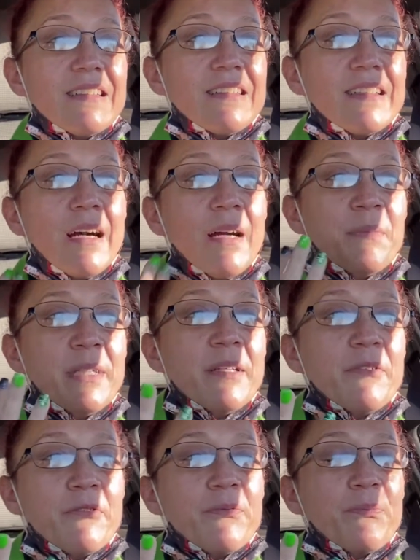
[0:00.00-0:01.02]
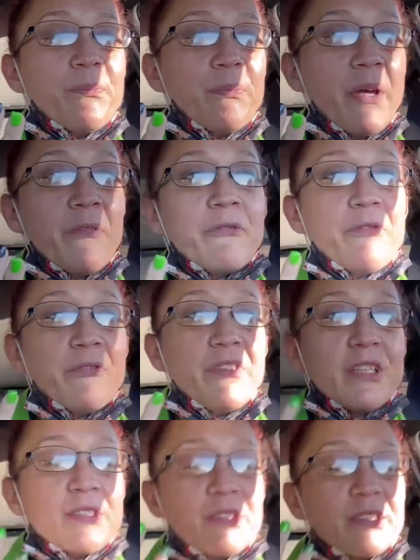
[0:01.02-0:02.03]
I mean, it
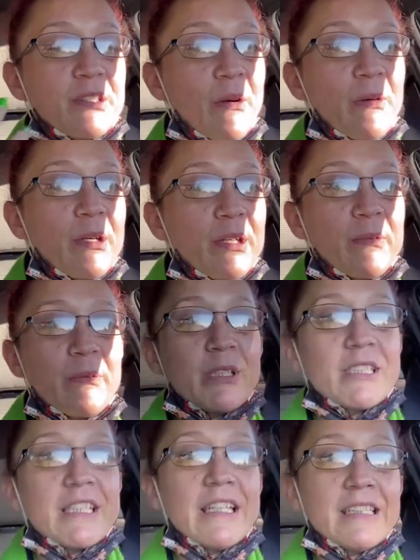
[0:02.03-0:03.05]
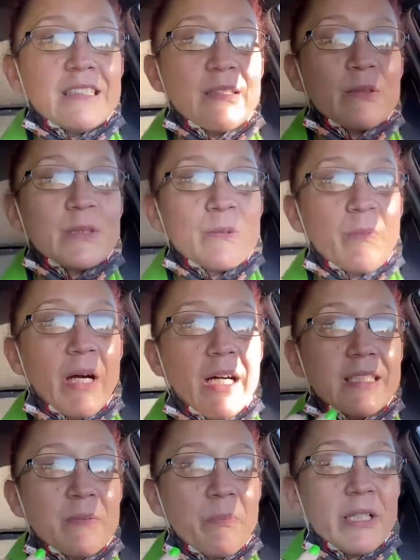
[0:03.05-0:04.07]
feels so good when she hits those
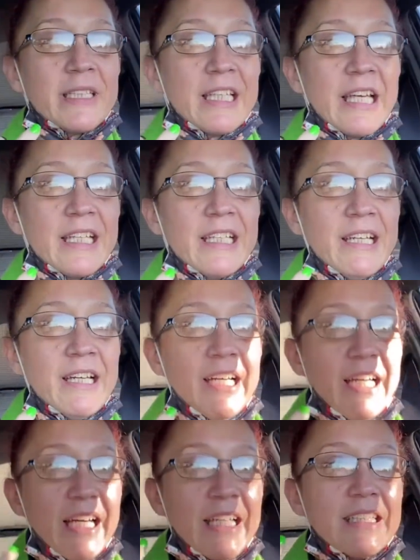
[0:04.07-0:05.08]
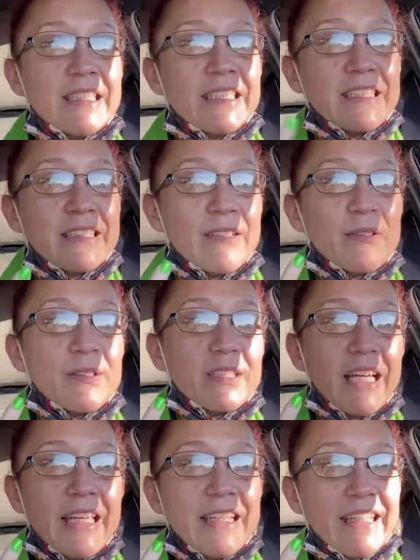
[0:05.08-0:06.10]
spots. But then it's still
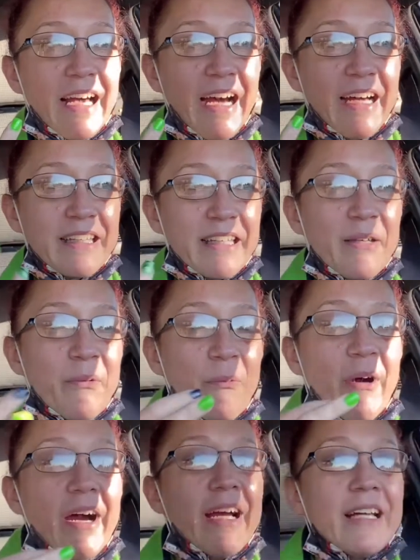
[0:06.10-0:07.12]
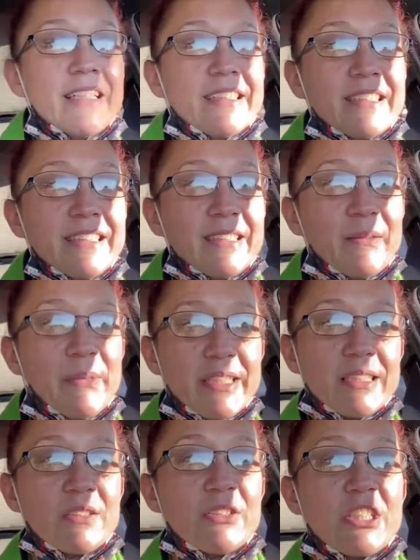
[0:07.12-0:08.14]
like that. Like, why doesn't the
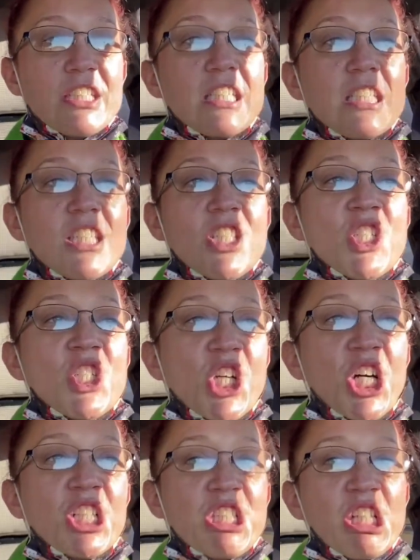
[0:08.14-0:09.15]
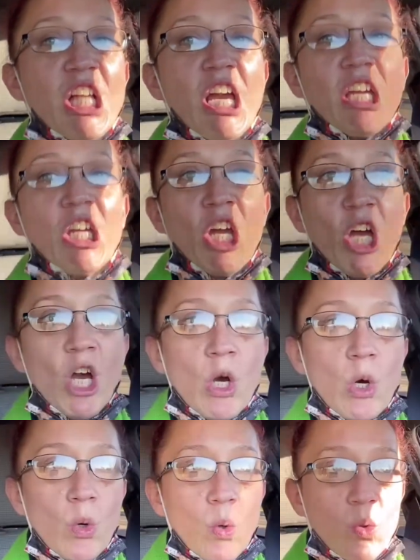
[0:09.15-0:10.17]
muscle just let
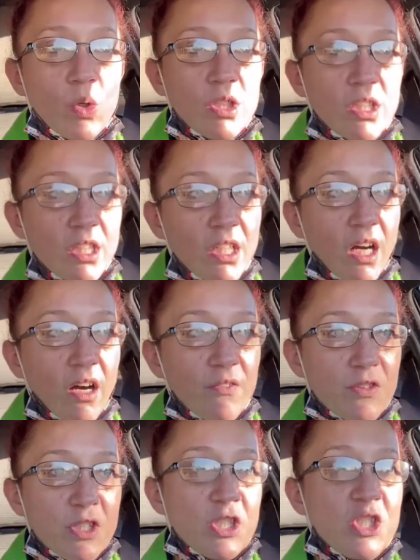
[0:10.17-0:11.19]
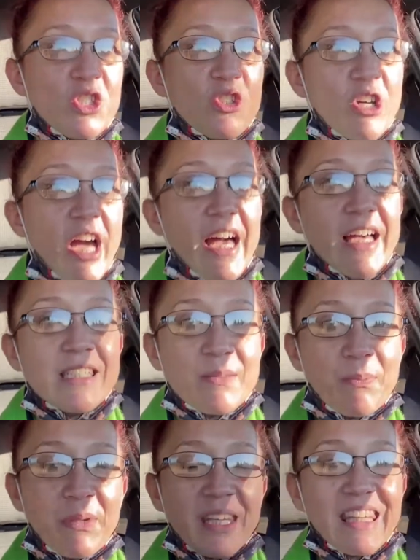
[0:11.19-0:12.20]
go of the stress,
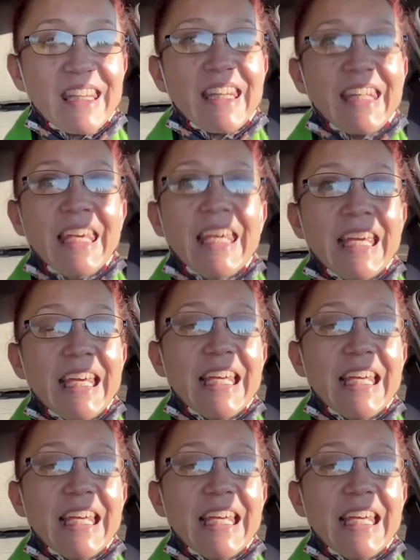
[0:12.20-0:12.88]
please?